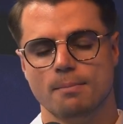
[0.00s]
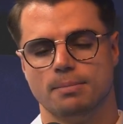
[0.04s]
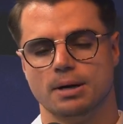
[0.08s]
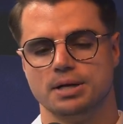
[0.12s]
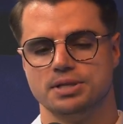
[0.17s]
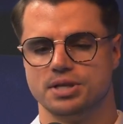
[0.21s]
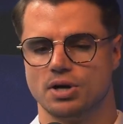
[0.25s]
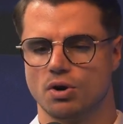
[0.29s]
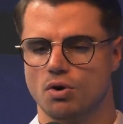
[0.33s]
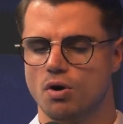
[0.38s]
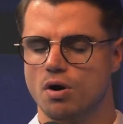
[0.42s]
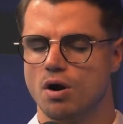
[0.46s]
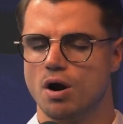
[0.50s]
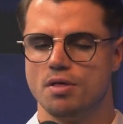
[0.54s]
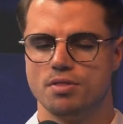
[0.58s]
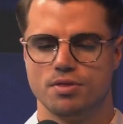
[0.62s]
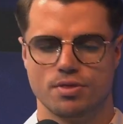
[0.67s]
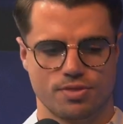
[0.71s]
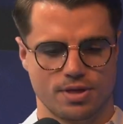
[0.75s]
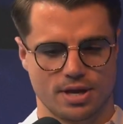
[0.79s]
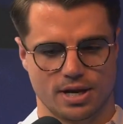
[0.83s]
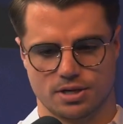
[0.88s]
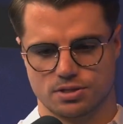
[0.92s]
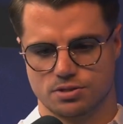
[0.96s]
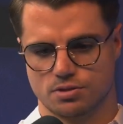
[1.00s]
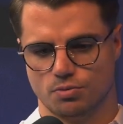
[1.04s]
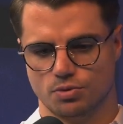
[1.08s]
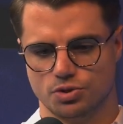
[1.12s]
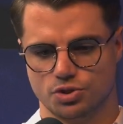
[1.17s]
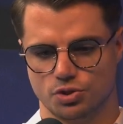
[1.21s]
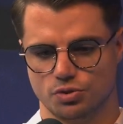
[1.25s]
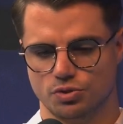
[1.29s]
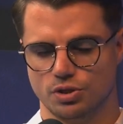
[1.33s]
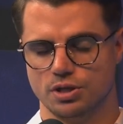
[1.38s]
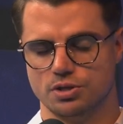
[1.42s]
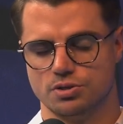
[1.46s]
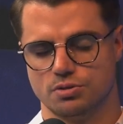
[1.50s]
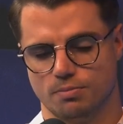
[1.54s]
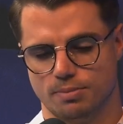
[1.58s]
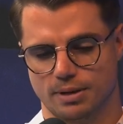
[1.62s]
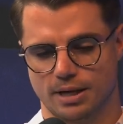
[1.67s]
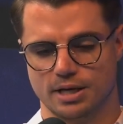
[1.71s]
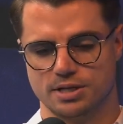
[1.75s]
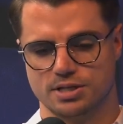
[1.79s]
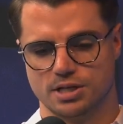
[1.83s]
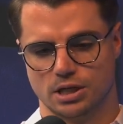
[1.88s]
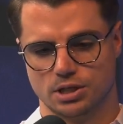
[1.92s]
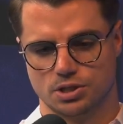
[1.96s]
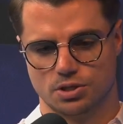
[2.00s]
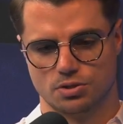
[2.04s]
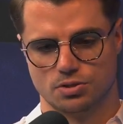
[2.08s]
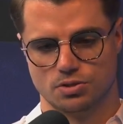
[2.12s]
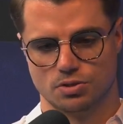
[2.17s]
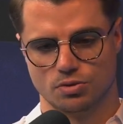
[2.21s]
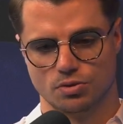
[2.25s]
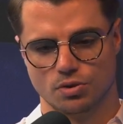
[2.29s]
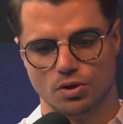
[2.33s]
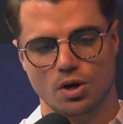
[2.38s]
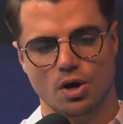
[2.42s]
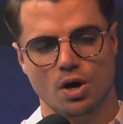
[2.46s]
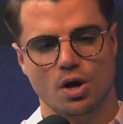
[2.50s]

But there are other things which you need to pay attention to.